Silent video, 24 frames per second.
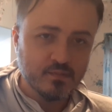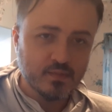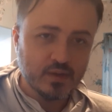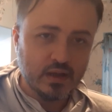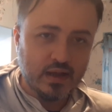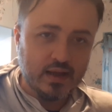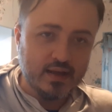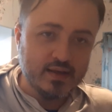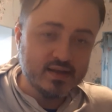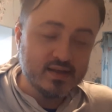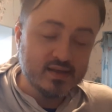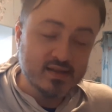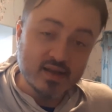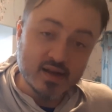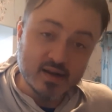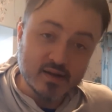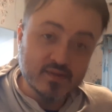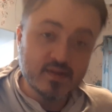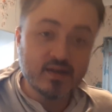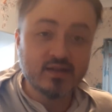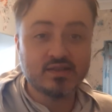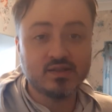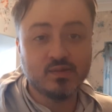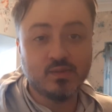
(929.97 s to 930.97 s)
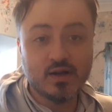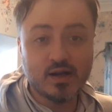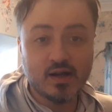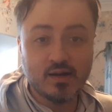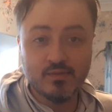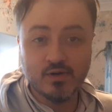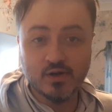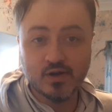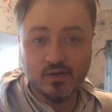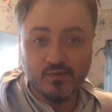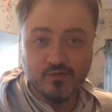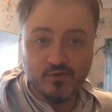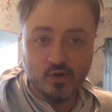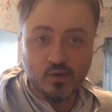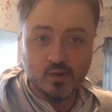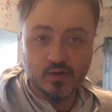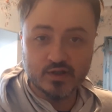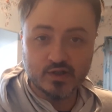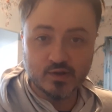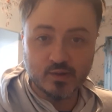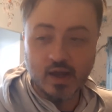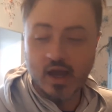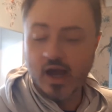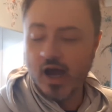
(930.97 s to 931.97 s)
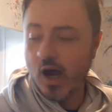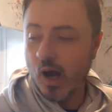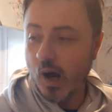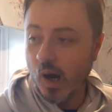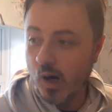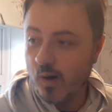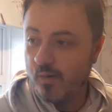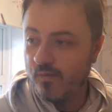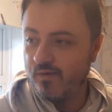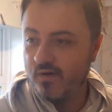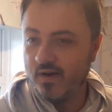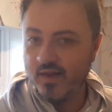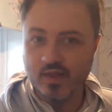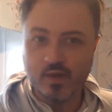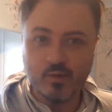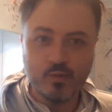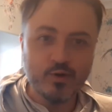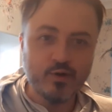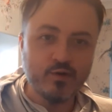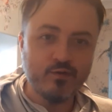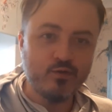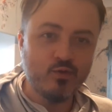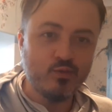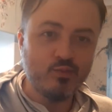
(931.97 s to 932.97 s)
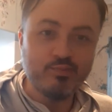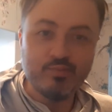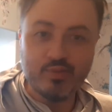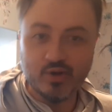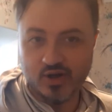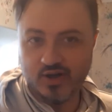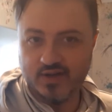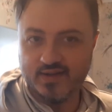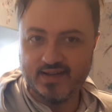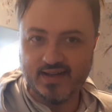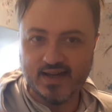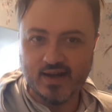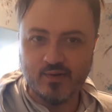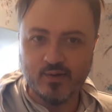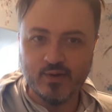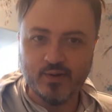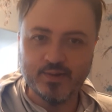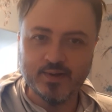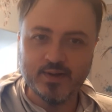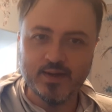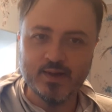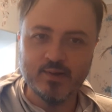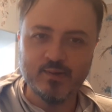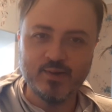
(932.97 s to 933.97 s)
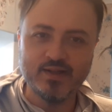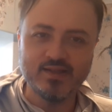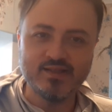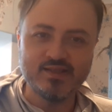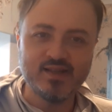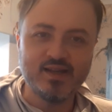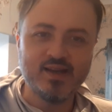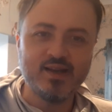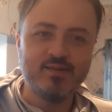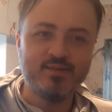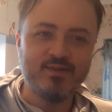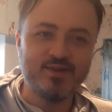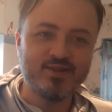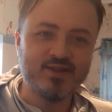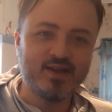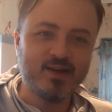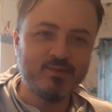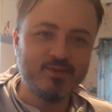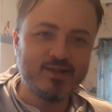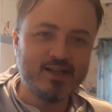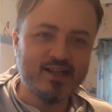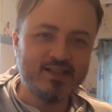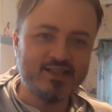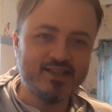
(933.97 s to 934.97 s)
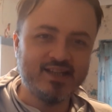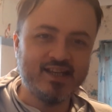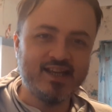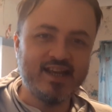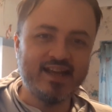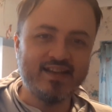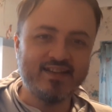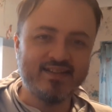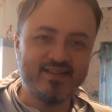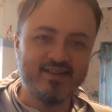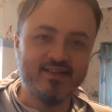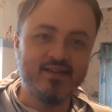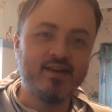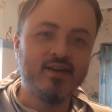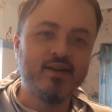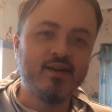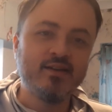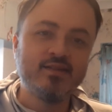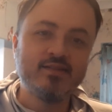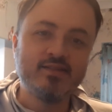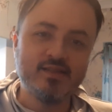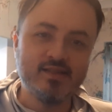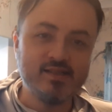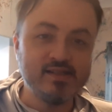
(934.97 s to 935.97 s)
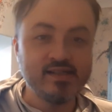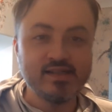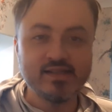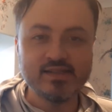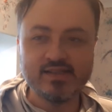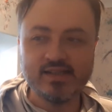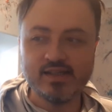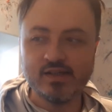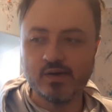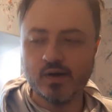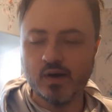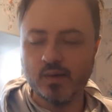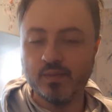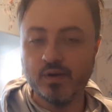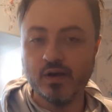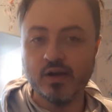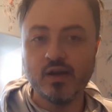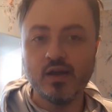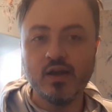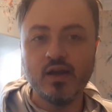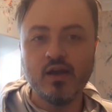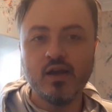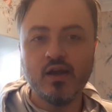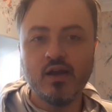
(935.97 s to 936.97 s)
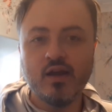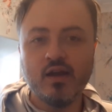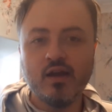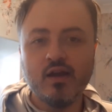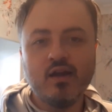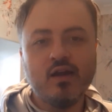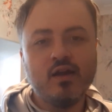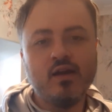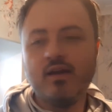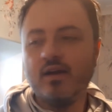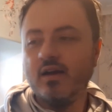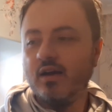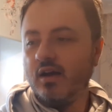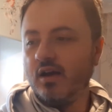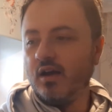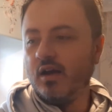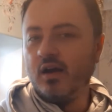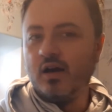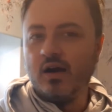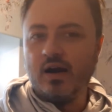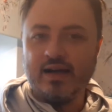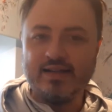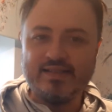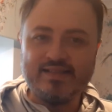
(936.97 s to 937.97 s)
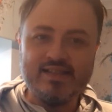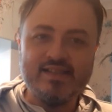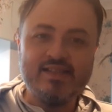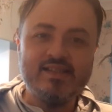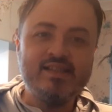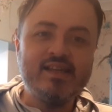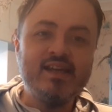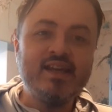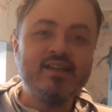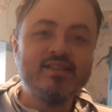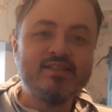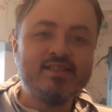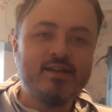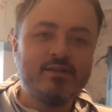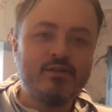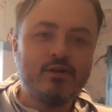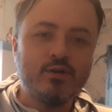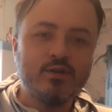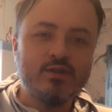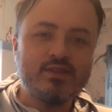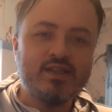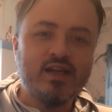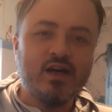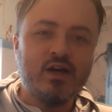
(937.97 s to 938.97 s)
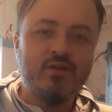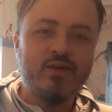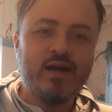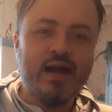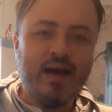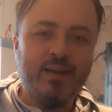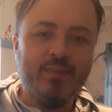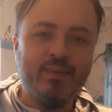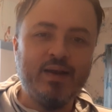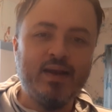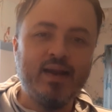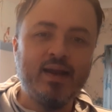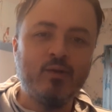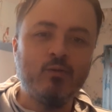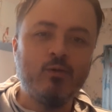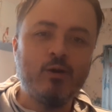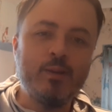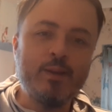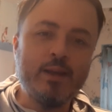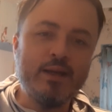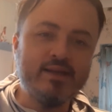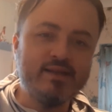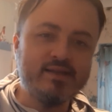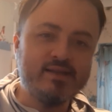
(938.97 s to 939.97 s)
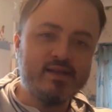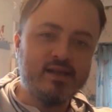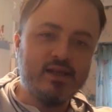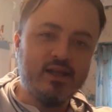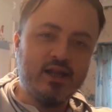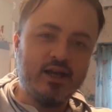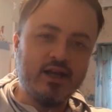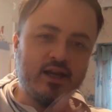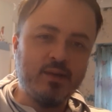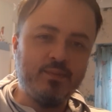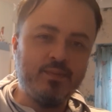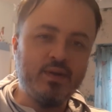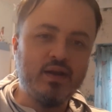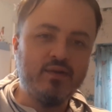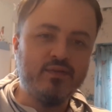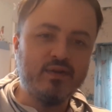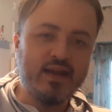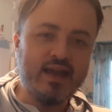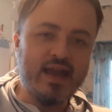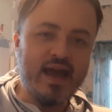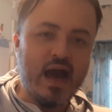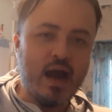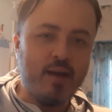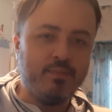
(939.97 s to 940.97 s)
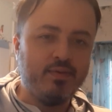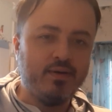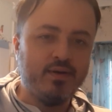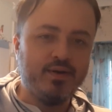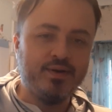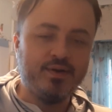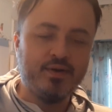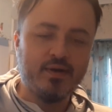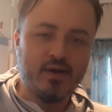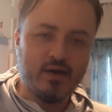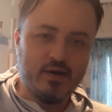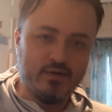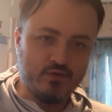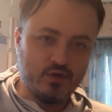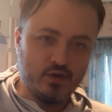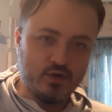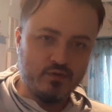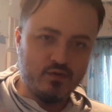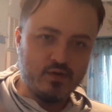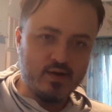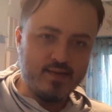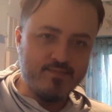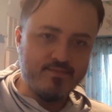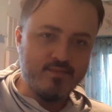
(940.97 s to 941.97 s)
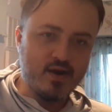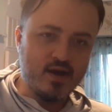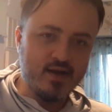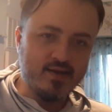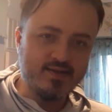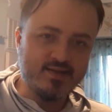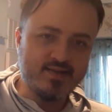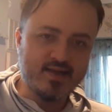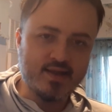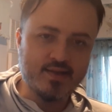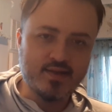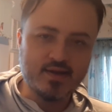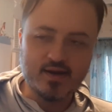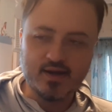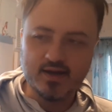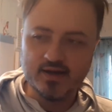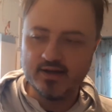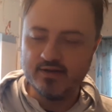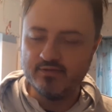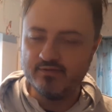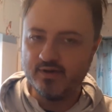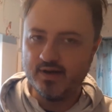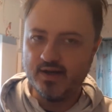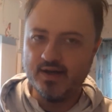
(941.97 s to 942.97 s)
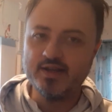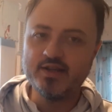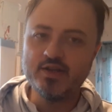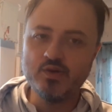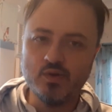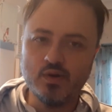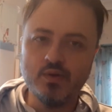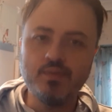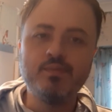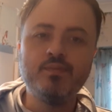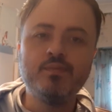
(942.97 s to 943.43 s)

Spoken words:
And, you know, that's the one I'm looking forward to. Hopefully they wouldn't have burnt out on the other ones by the time we'd actually get to Year Zero. But I see Year Zero itself happening when there's like a bit of a gap and I've got the right mindset that I can really do